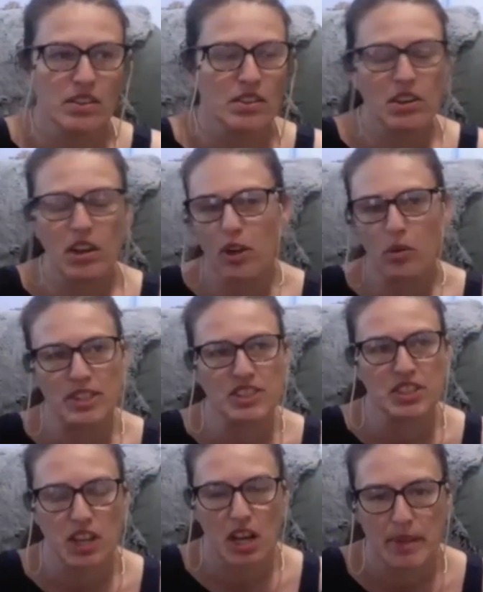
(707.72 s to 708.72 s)
No
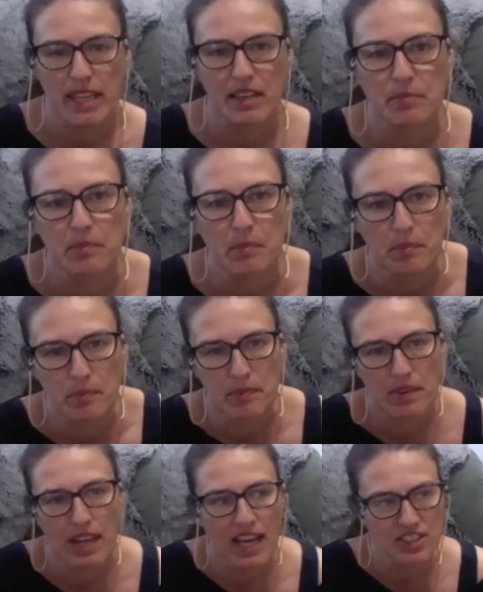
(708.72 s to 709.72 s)
question. I mean,
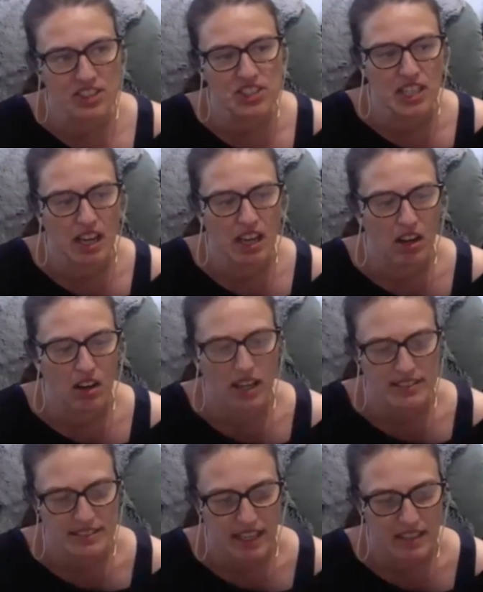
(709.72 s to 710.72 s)
last year I
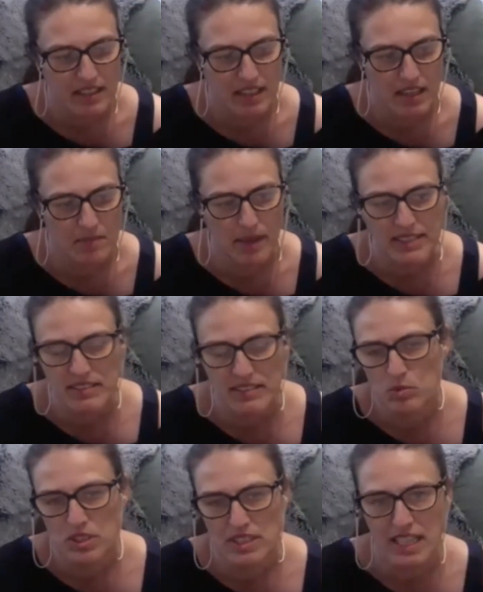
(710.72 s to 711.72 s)
sat
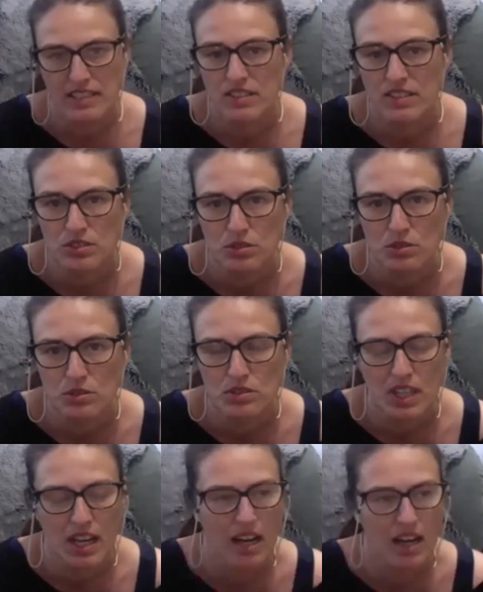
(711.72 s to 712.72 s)
Mason when the 10
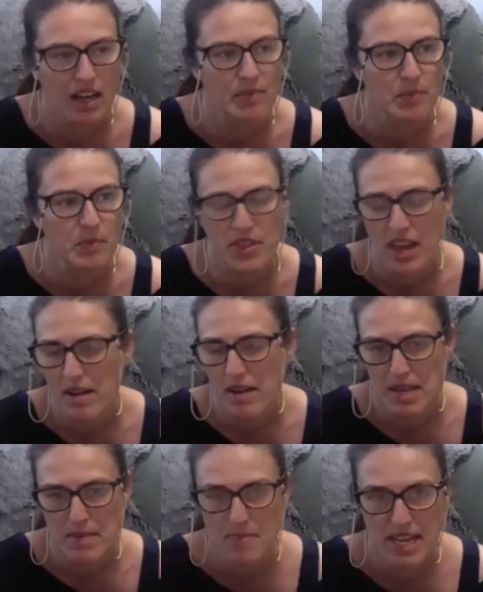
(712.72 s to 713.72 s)
school without
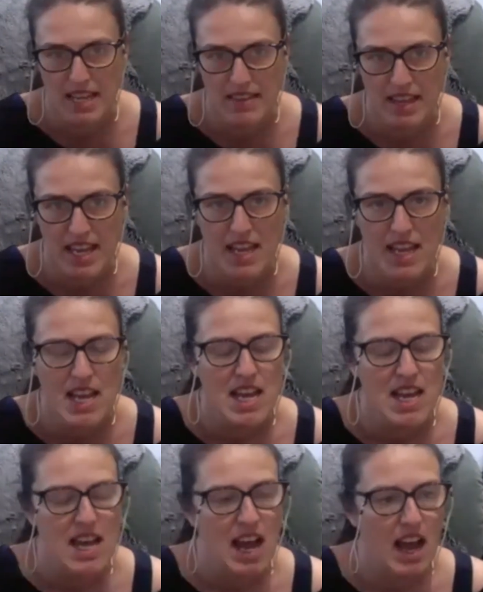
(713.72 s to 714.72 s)
me being there.
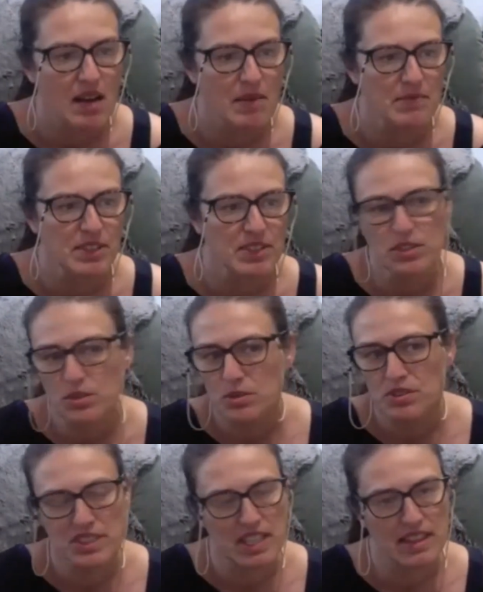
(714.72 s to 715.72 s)
The
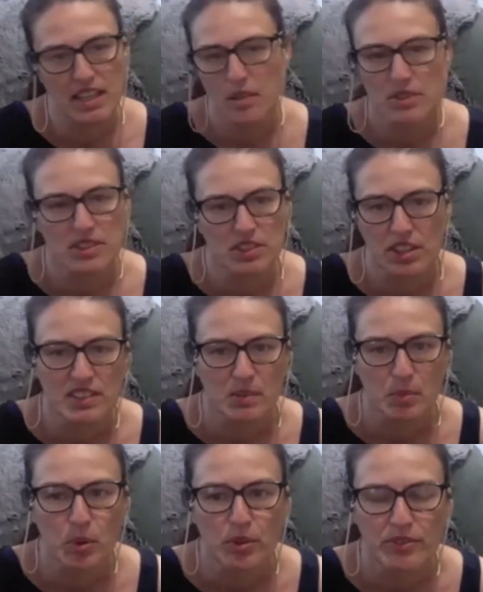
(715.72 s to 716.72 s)
school said there was no
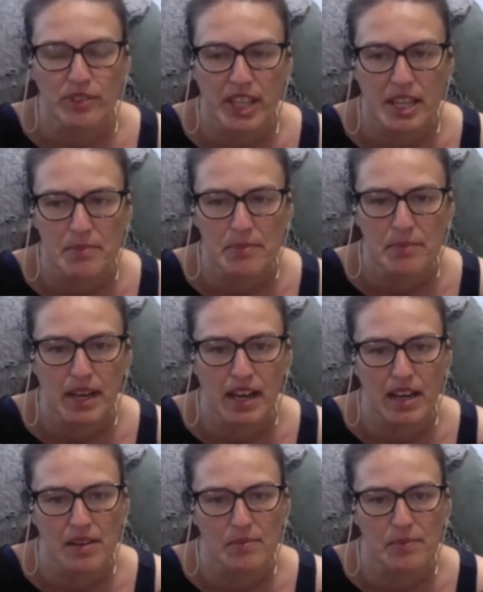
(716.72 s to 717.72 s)
support for him
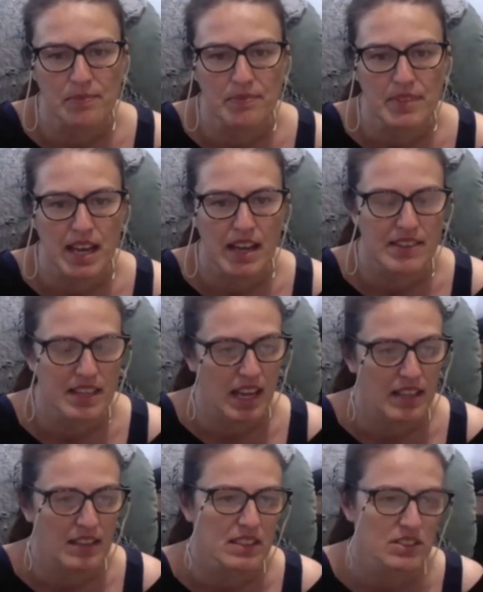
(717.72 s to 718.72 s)
at the
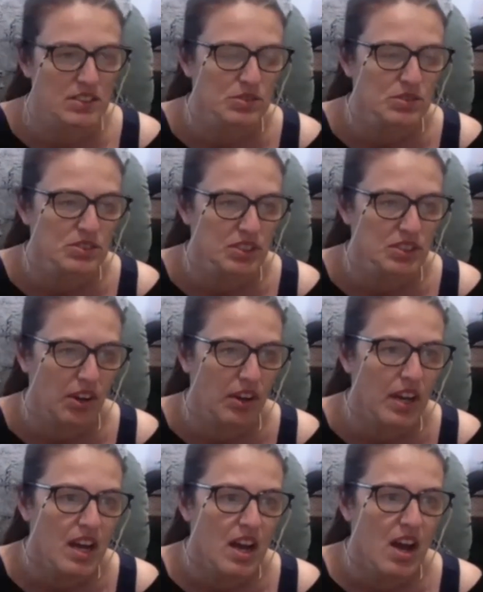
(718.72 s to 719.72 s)
Catholic school. So
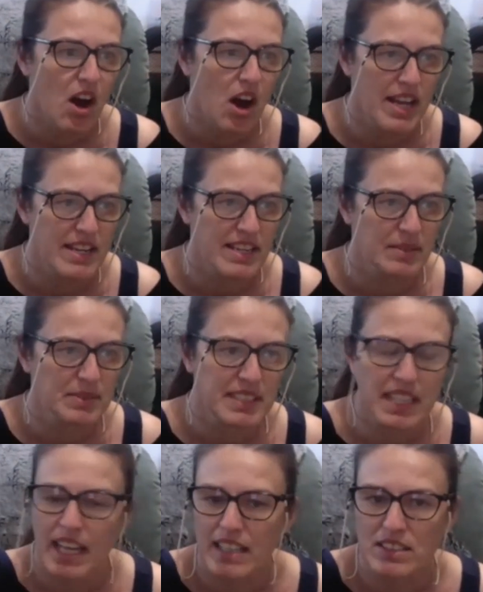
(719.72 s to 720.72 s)
I ended up
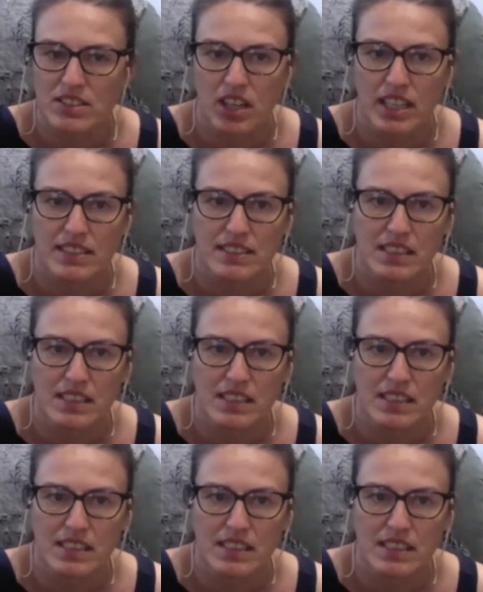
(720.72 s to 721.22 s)
sitting outside his